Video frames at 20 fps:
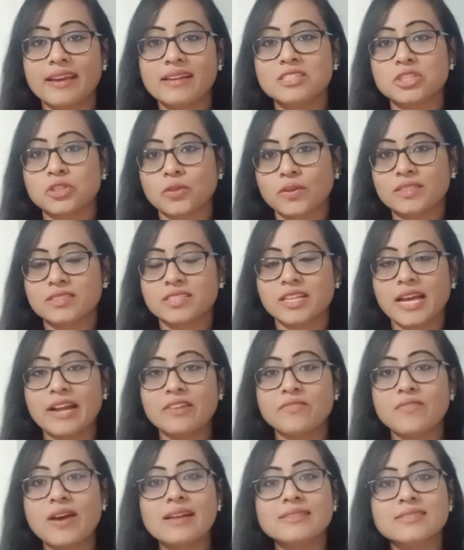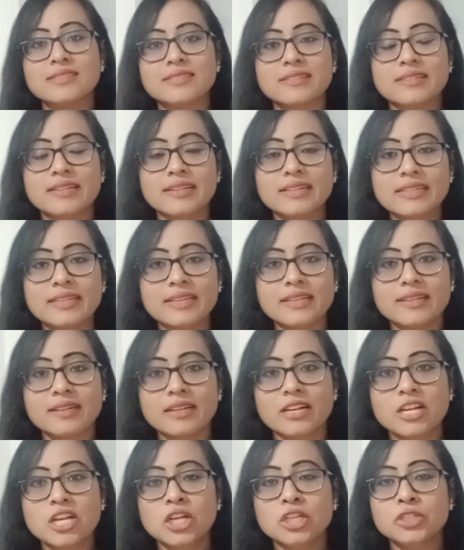So it's advanced learning
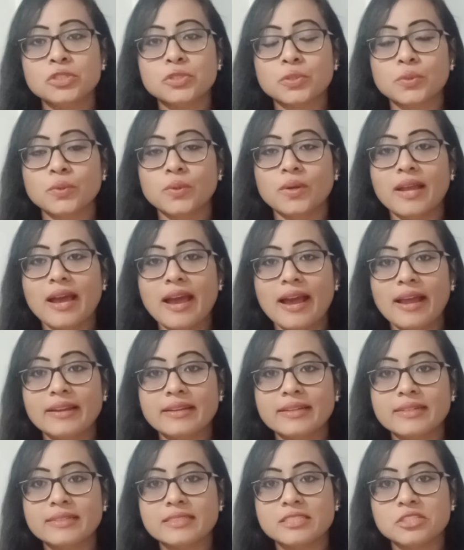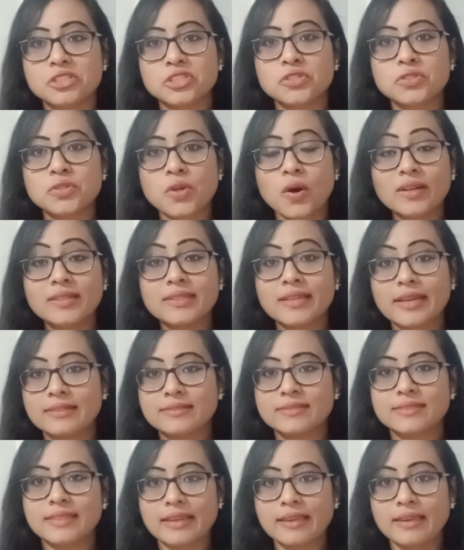tool, and it is not yet
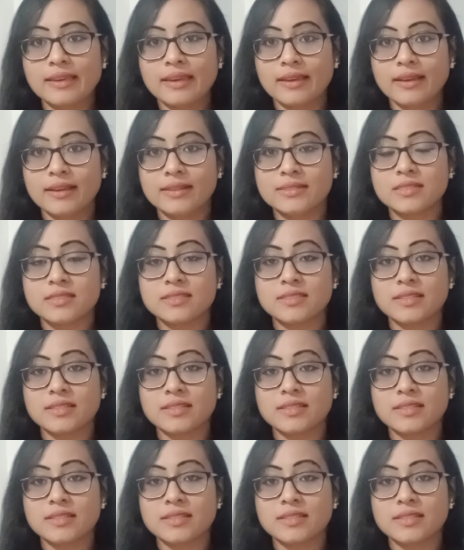thinking, it's